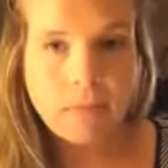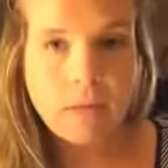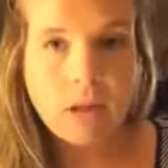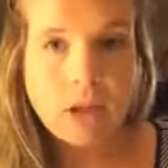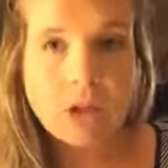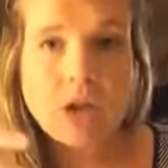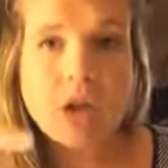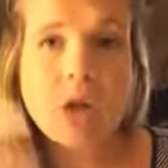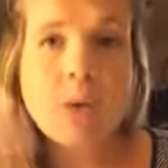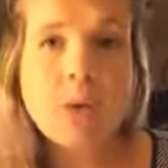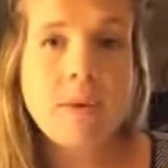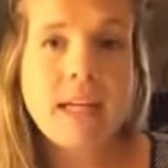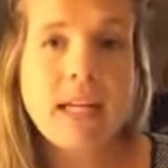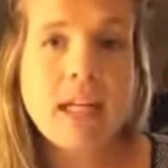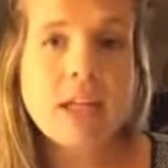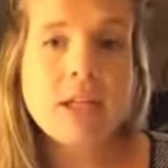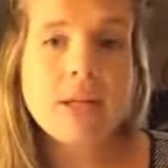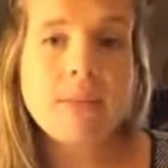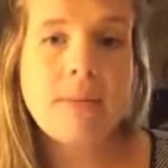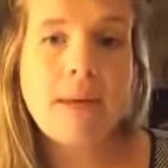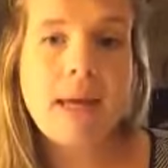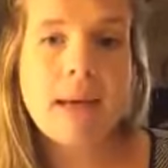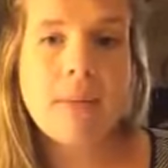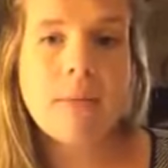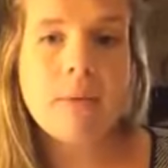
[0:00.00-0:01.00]
So we need to
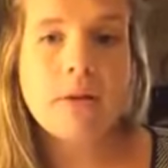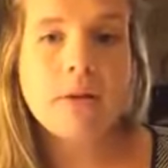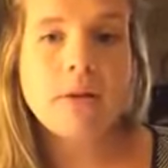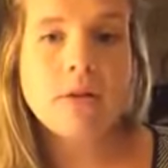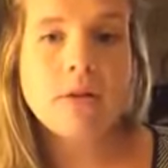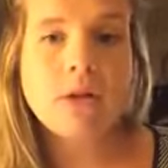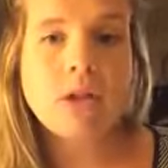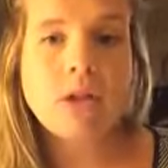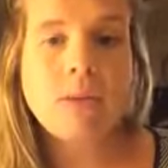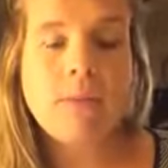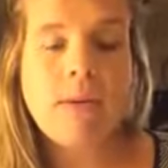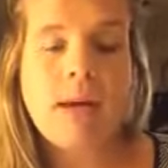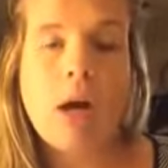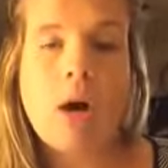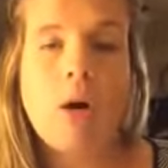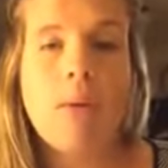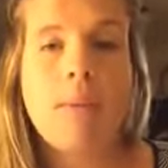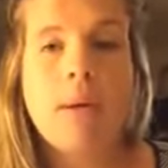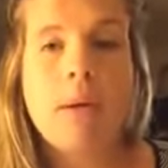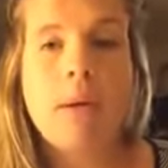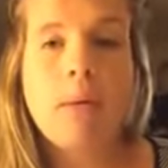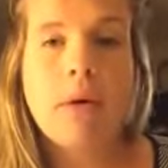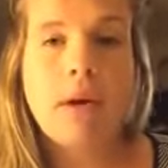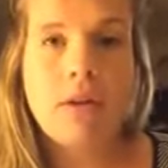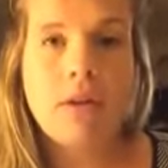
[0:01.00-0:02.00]
be able to be
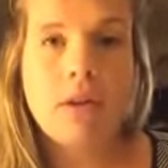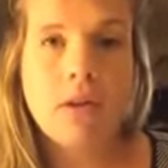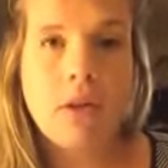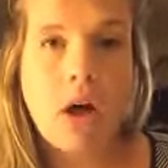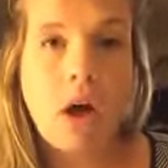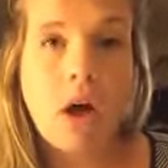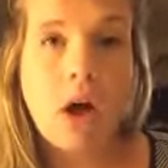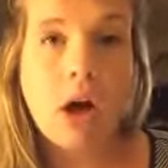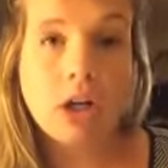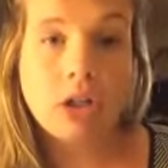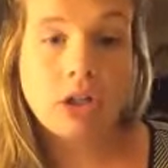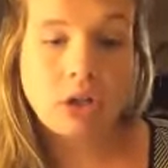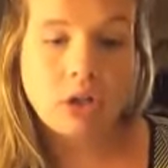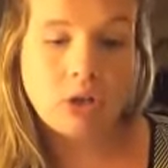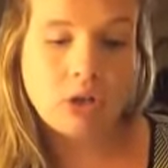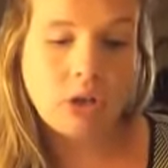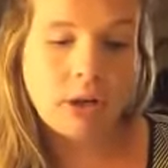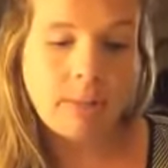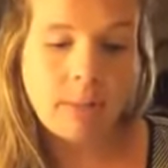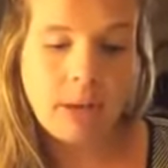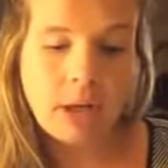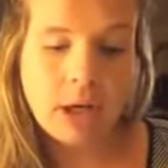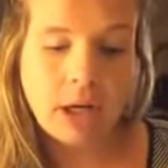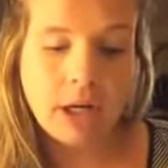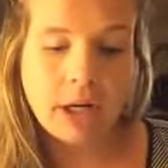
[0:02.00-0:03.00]
open with our
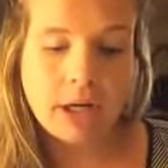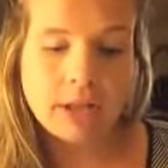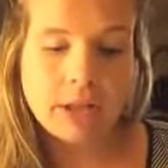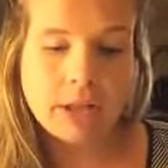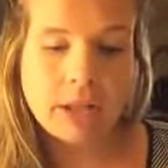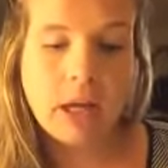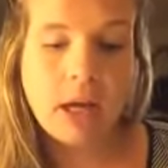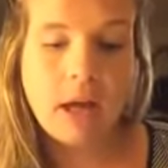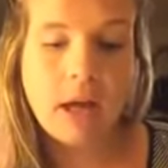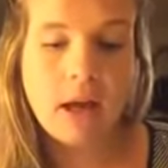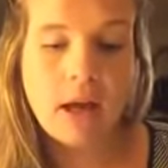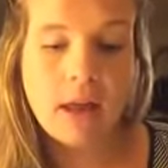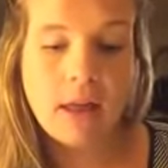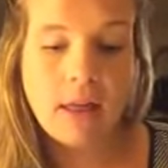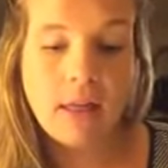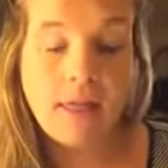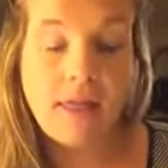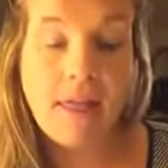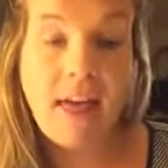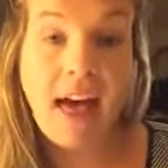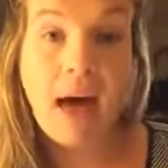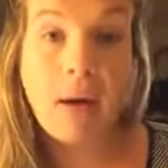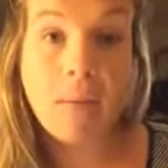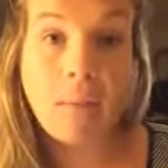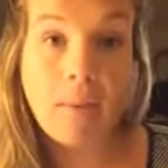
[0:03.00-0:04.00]
distributors
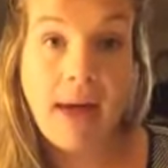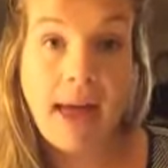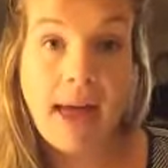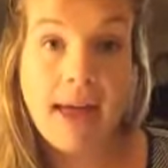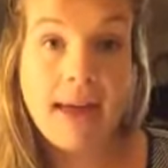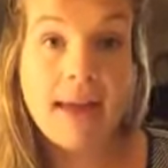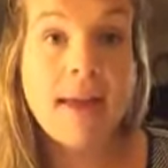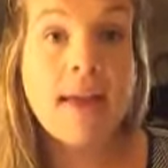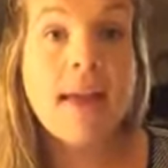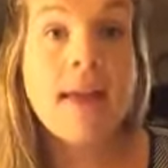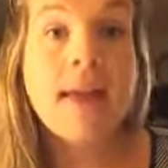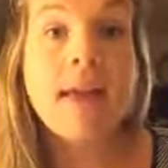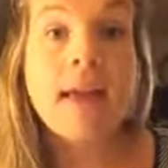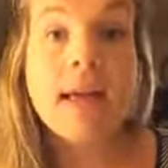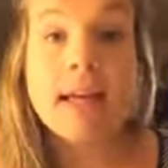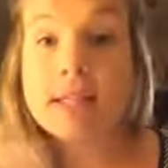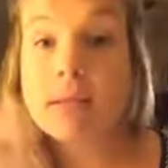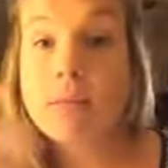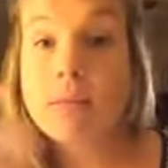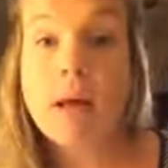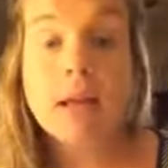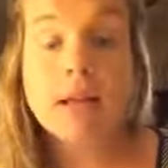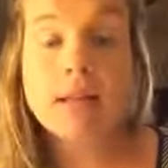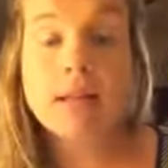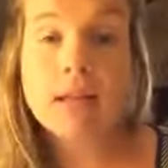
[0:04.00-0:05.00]
that way, as
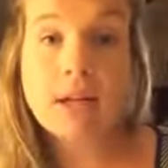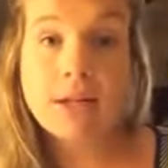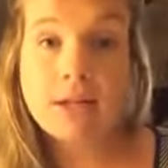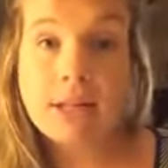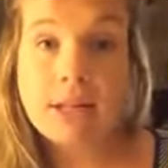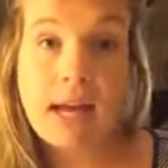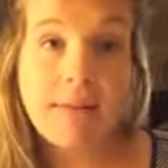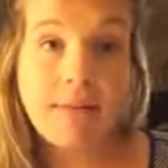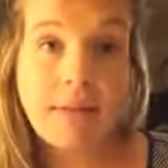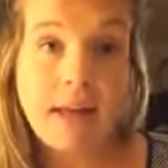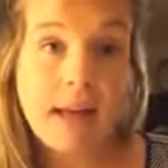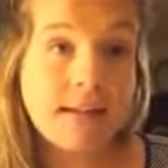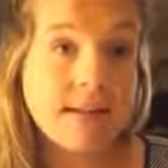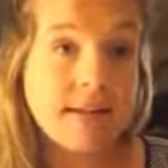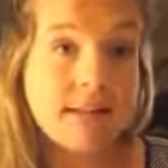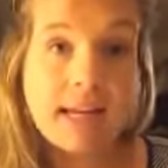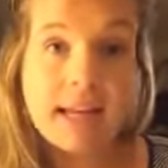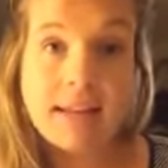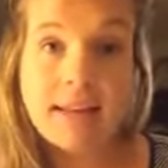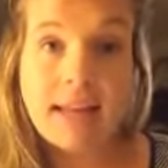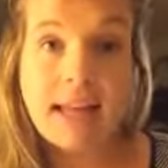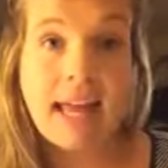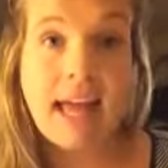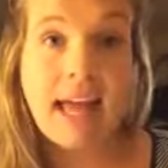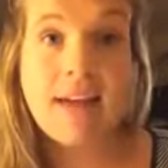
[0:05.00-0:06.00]
well as our sidelines
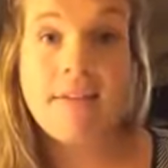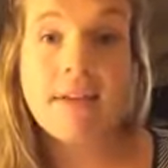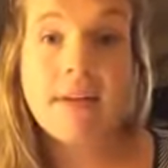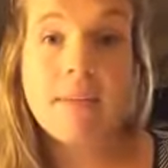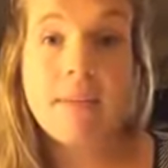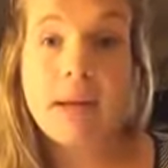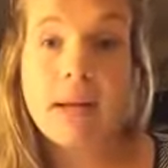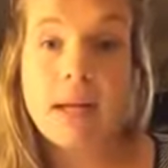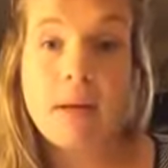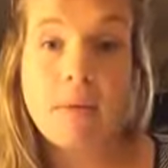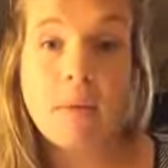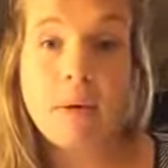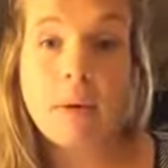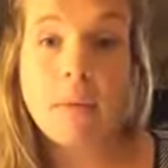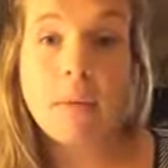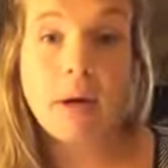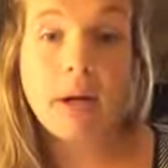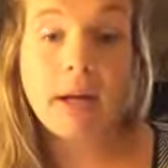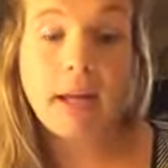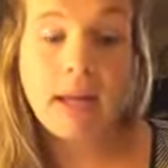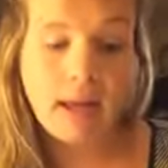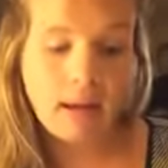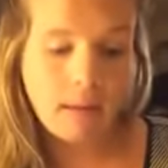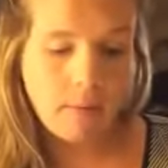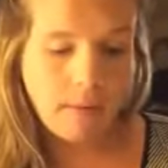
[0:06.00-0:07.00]
and like everybody we're
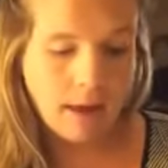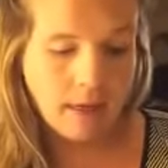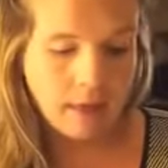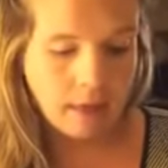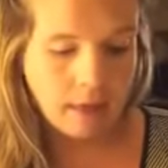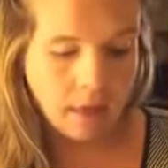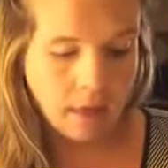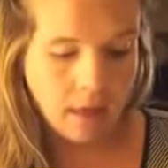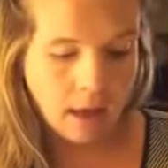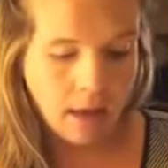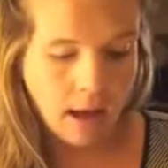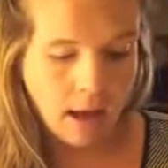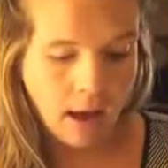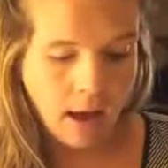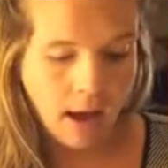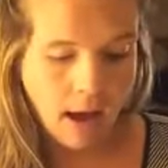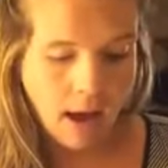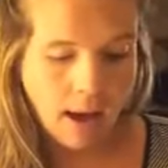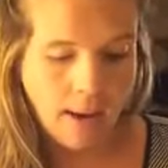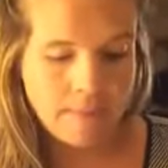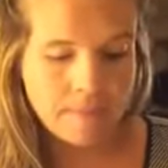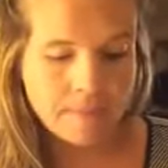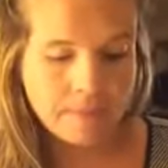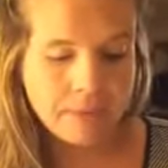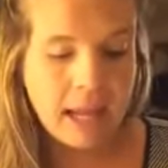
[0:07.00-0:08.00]
working
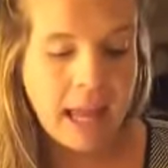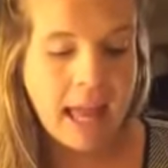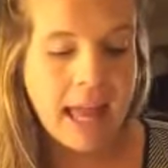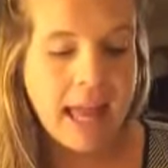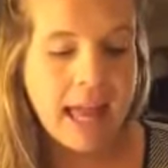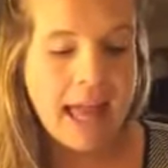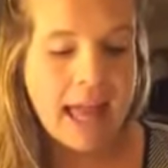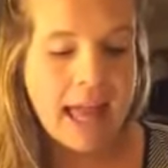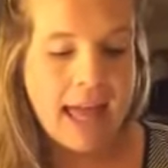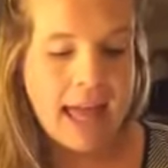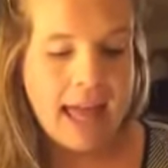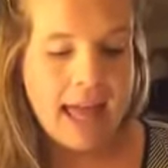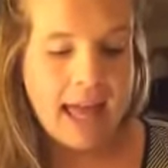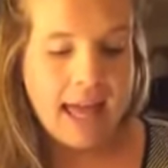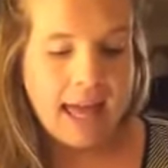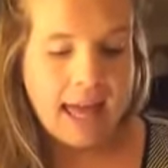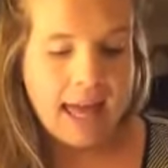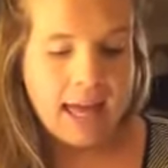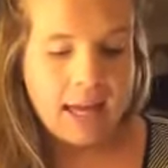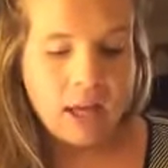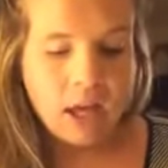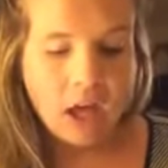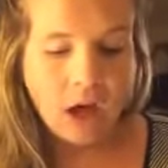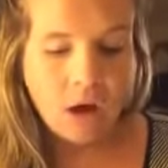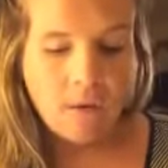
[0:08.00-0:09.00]
with.
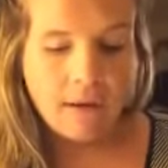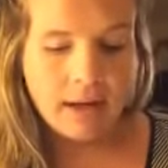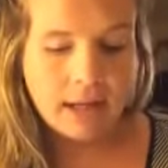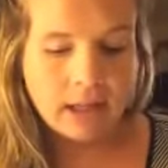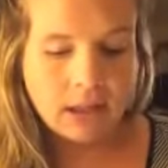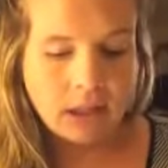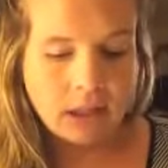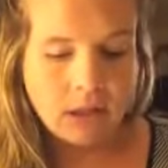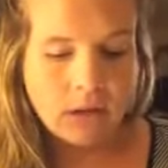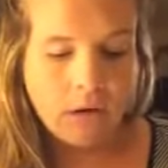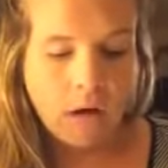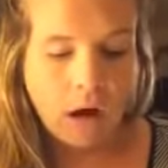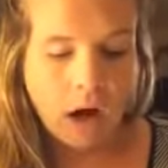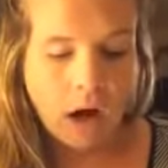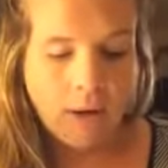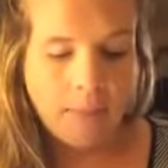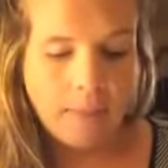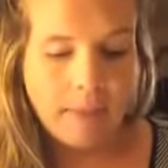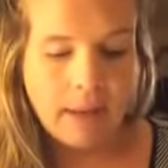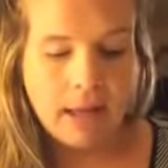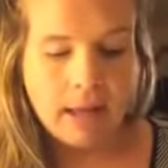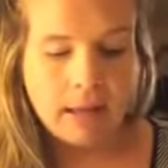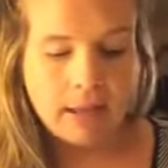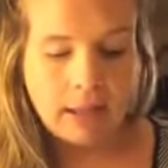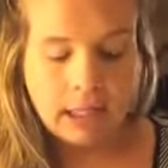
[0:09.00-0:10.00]
And going to our
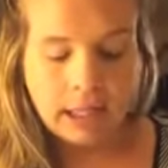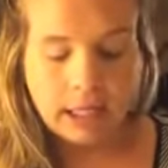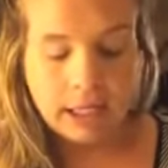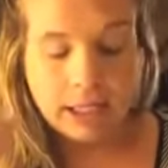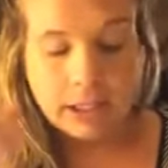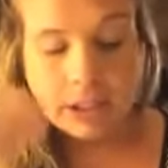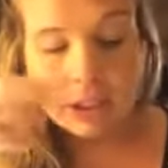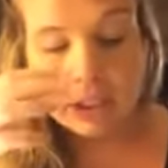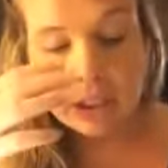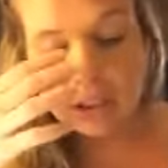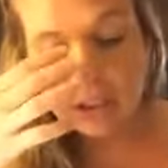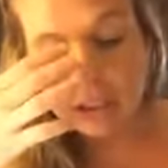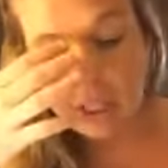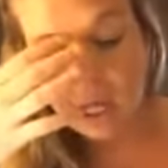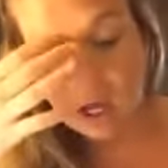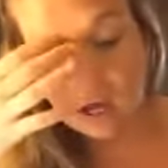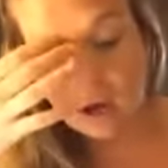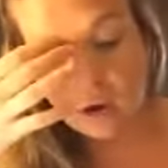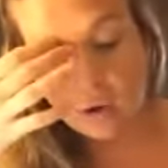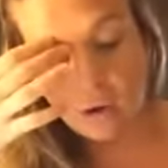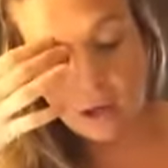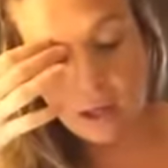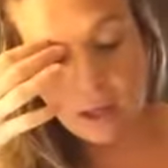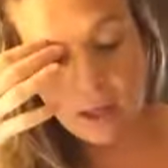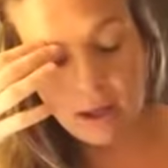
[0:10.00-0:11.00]
pillars.
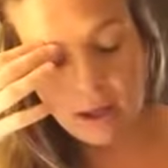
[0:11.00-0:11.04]
So